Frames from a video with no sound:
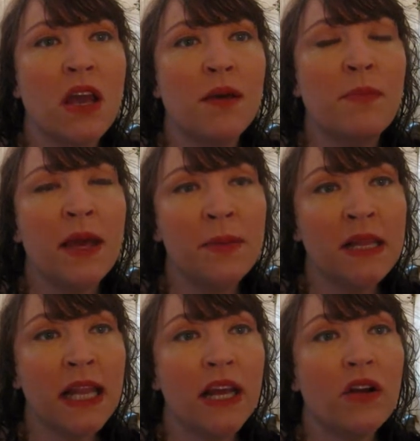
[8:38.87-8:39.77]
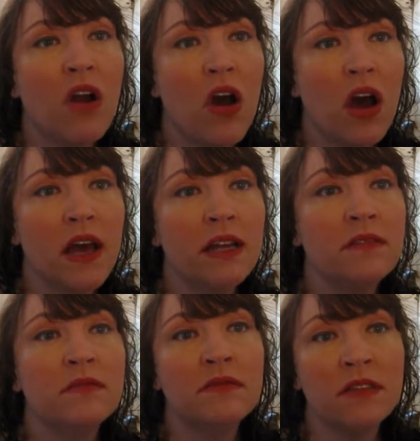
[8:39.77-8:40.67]
Maybe later
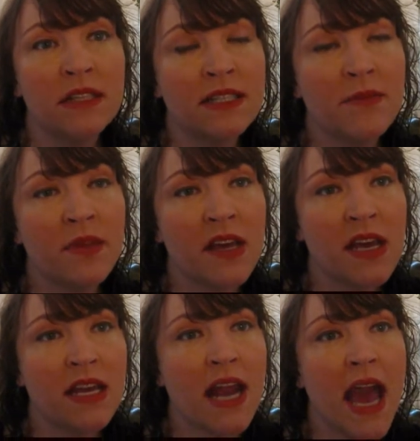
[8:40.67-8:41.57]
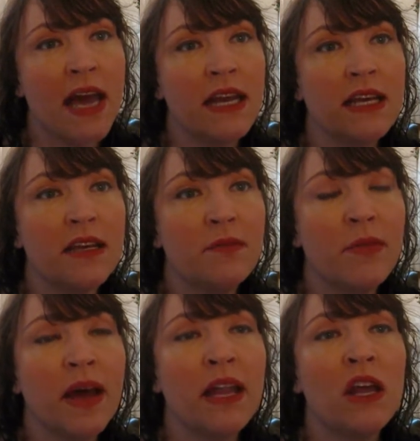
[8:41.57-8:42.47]
on is something I can add in,
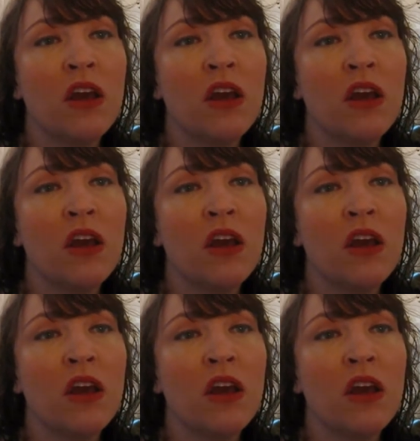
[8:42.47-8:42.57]
but